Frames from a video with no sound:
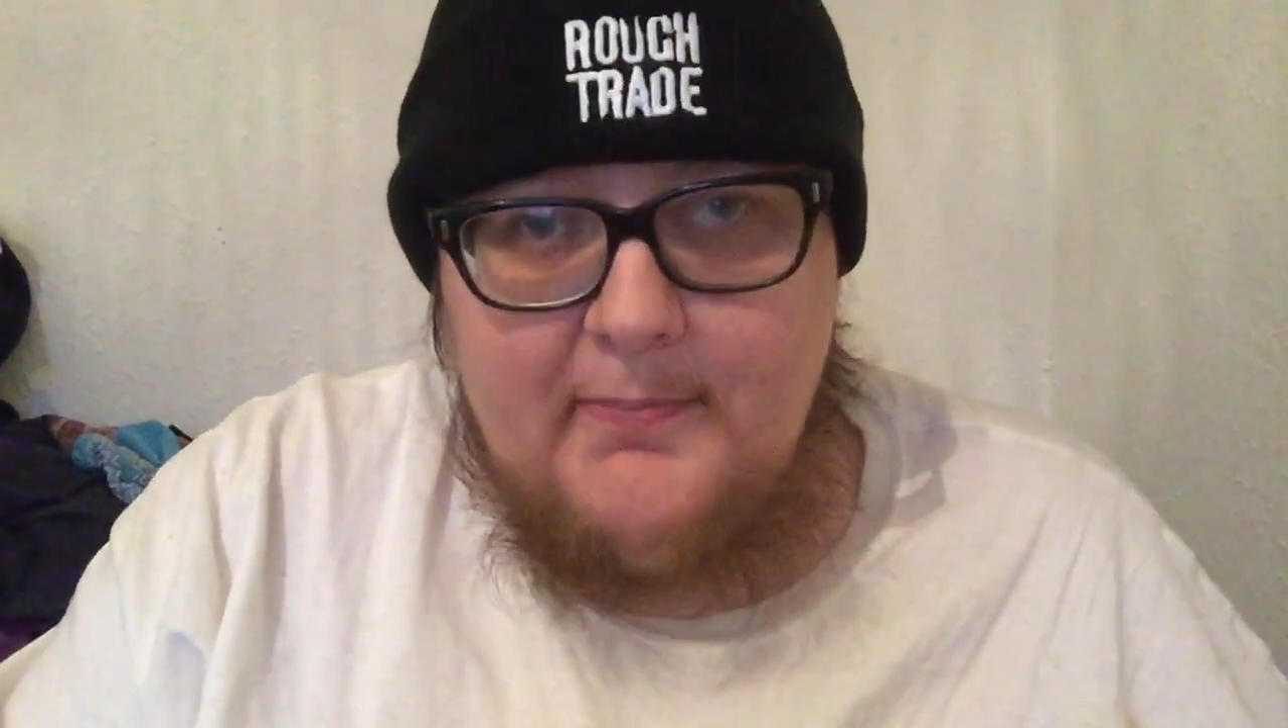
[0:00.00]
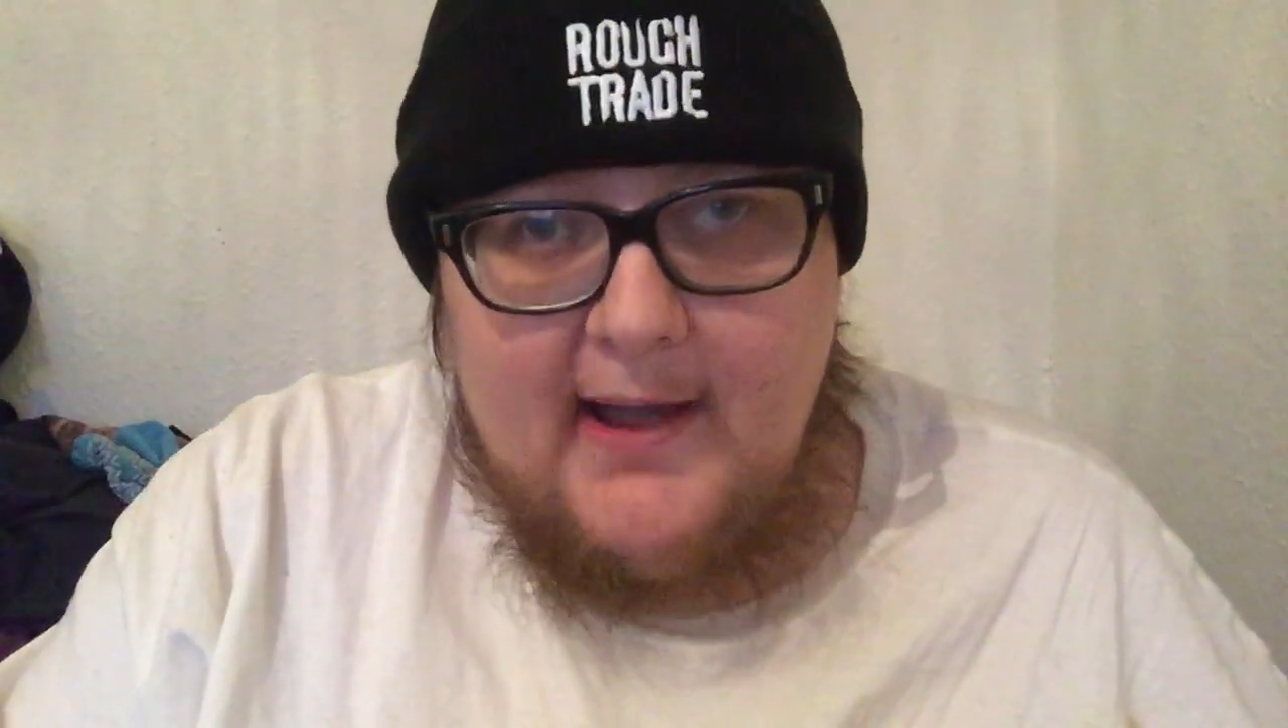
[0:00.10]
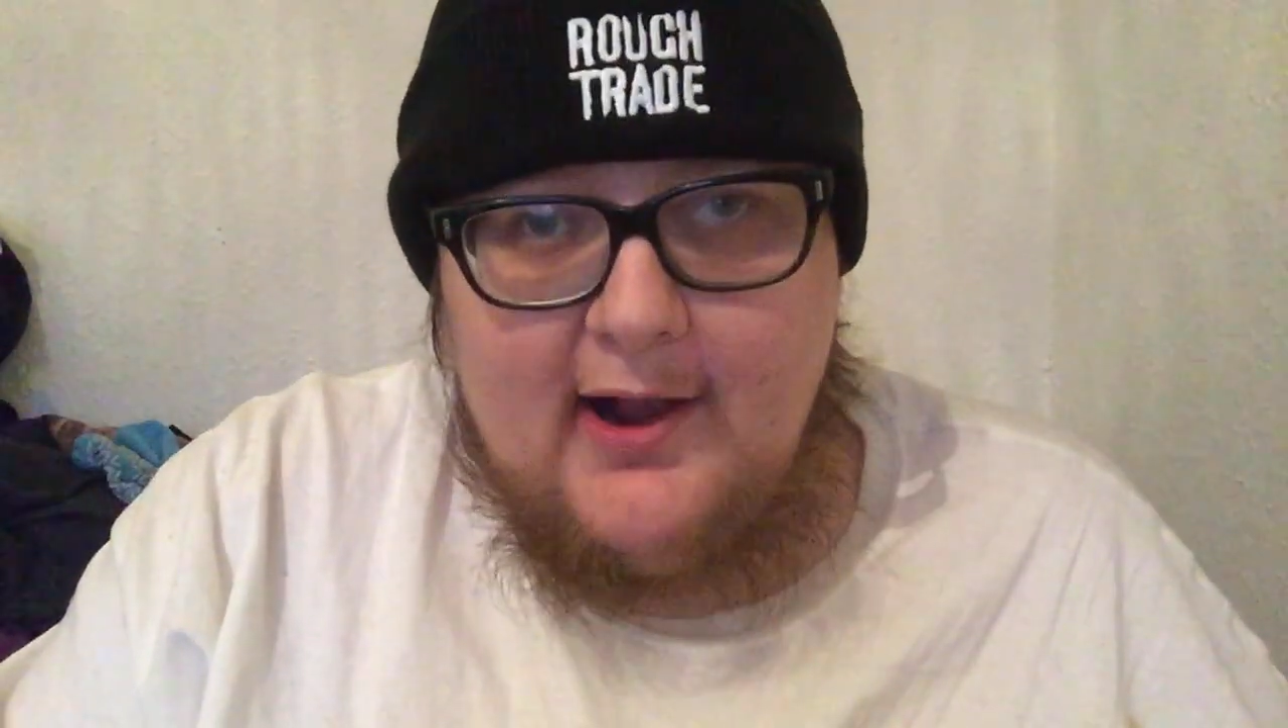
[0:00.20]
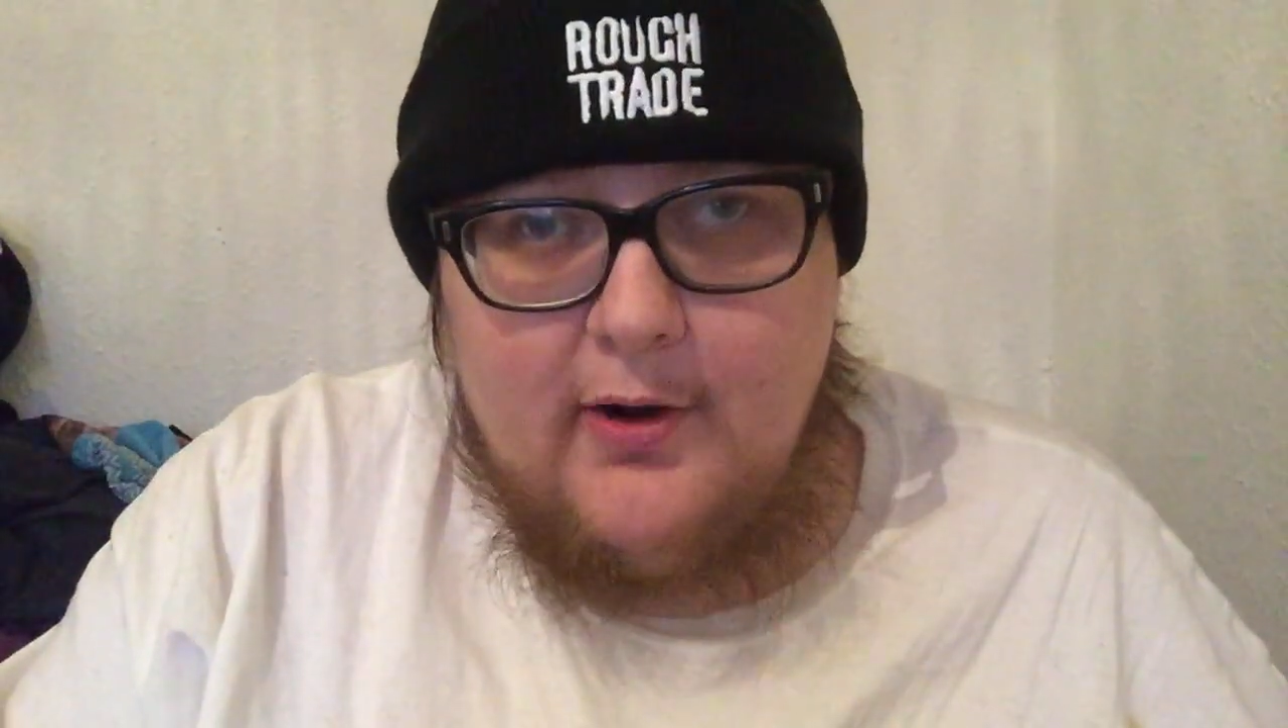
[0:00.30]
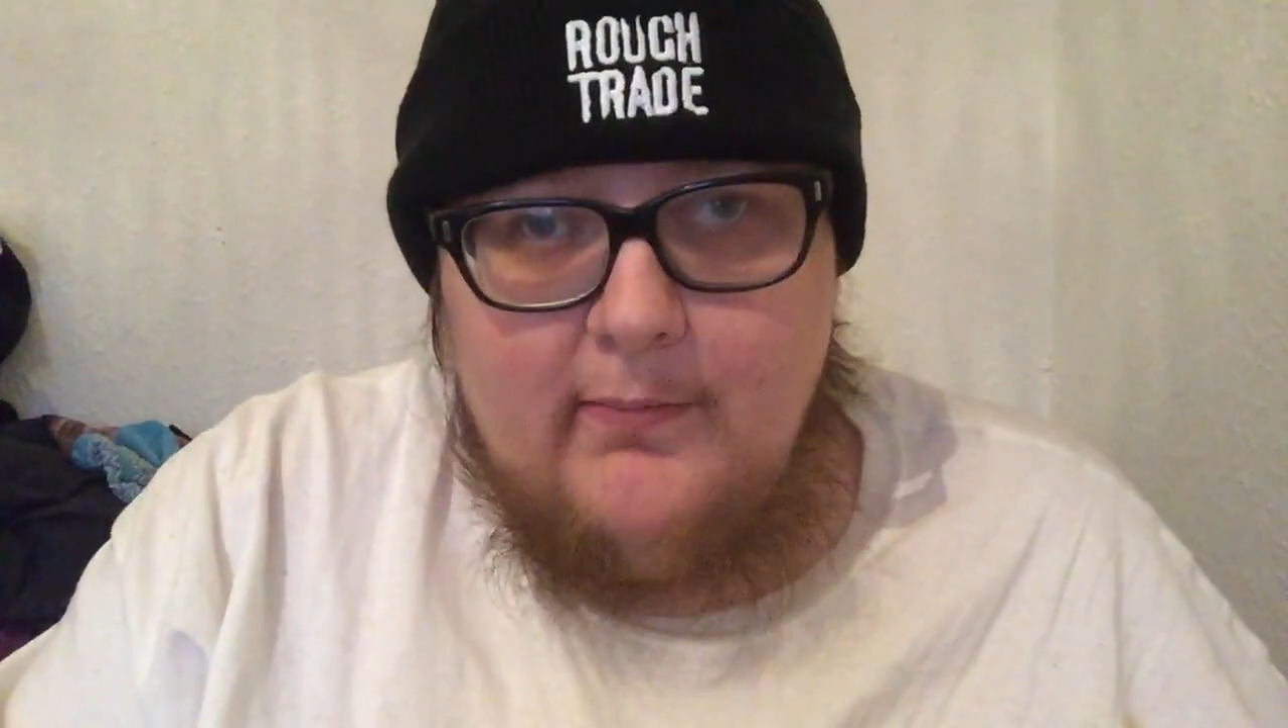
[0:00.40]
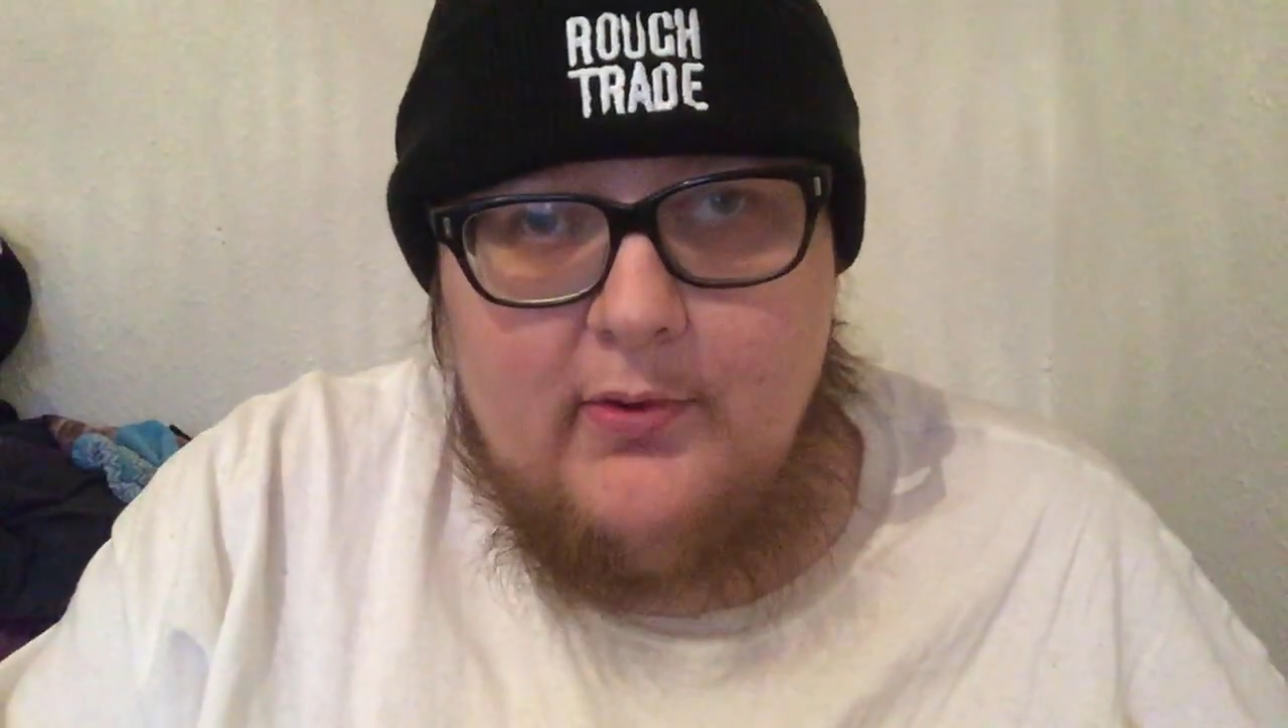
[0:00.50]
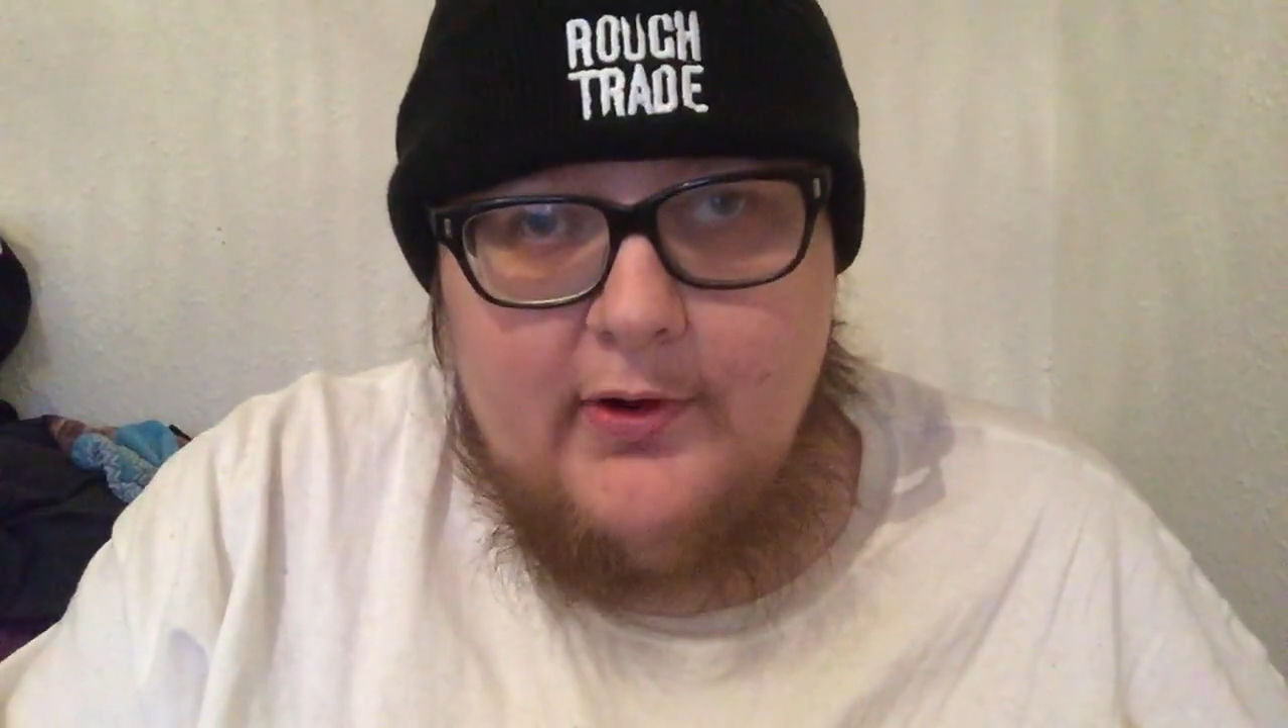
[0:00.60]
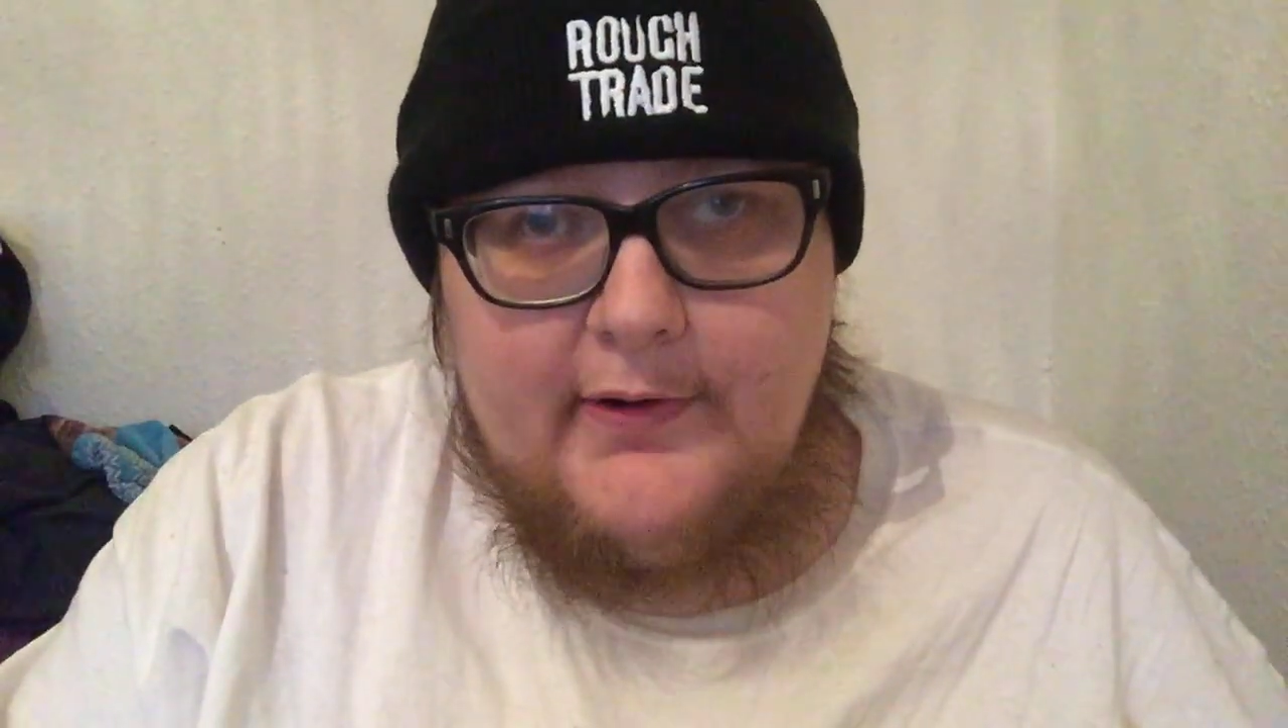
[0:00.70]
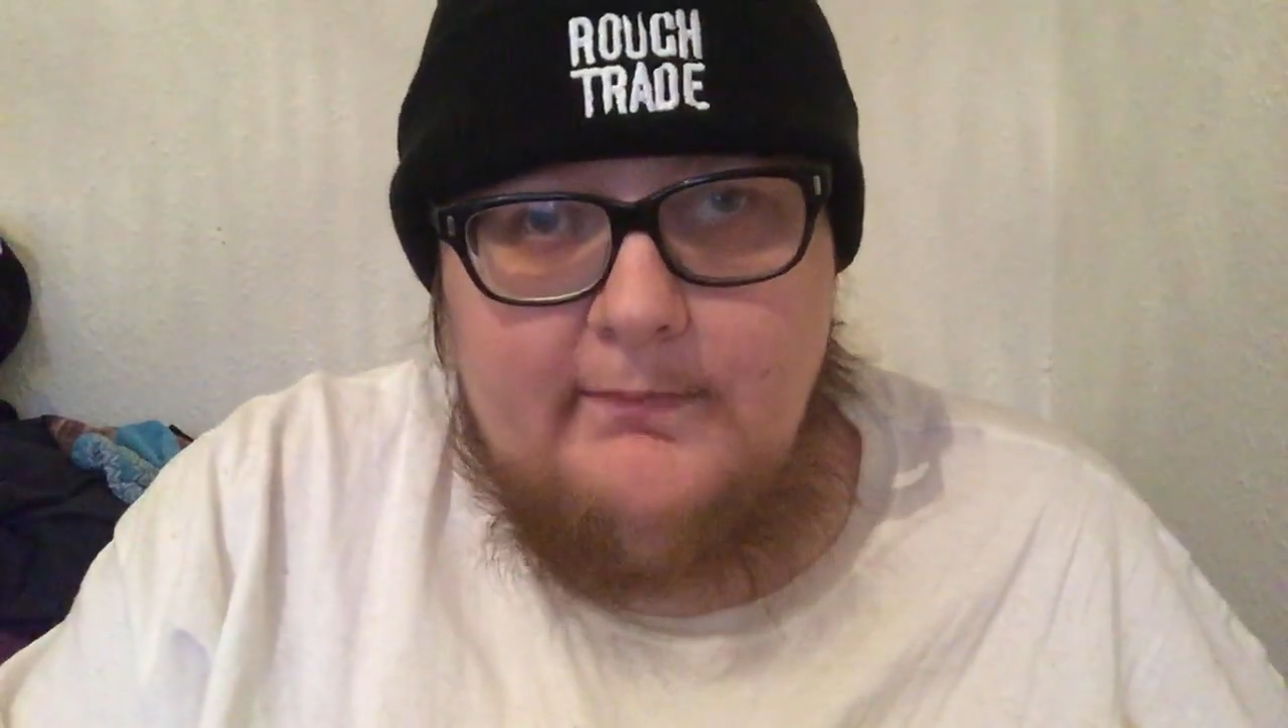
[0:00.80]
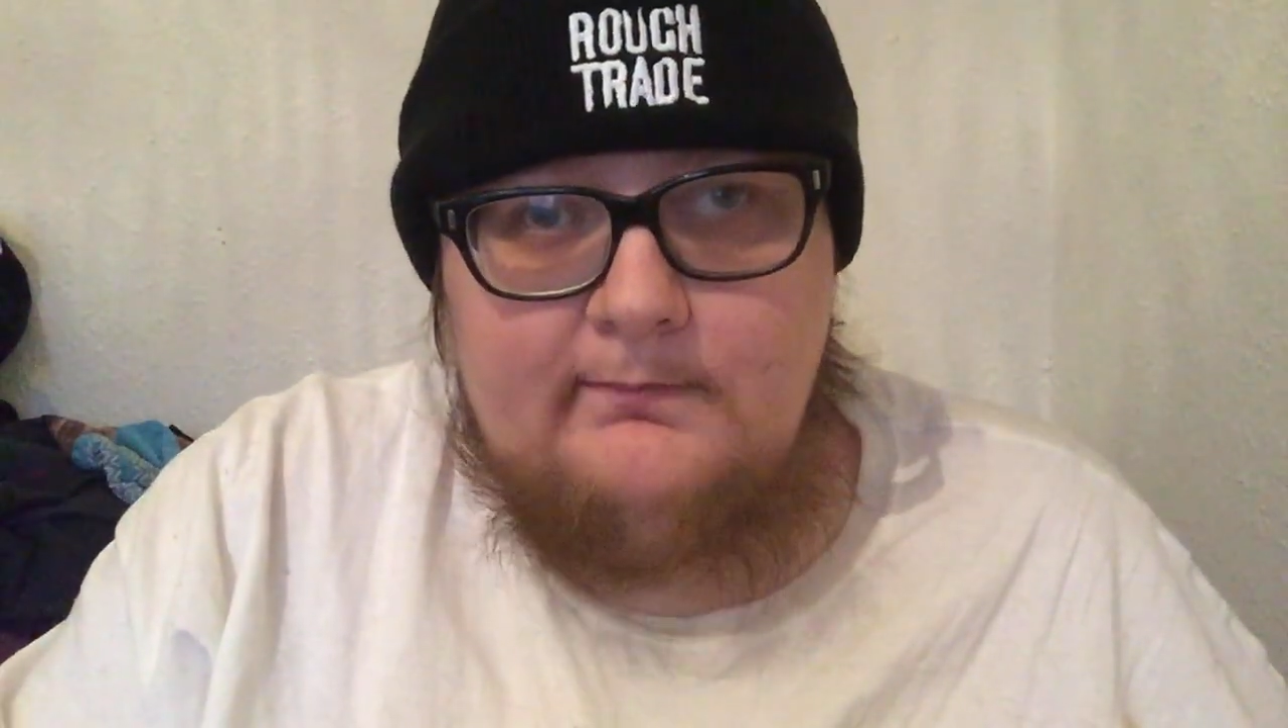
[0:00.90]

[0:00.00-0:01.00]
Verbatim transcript: back on board.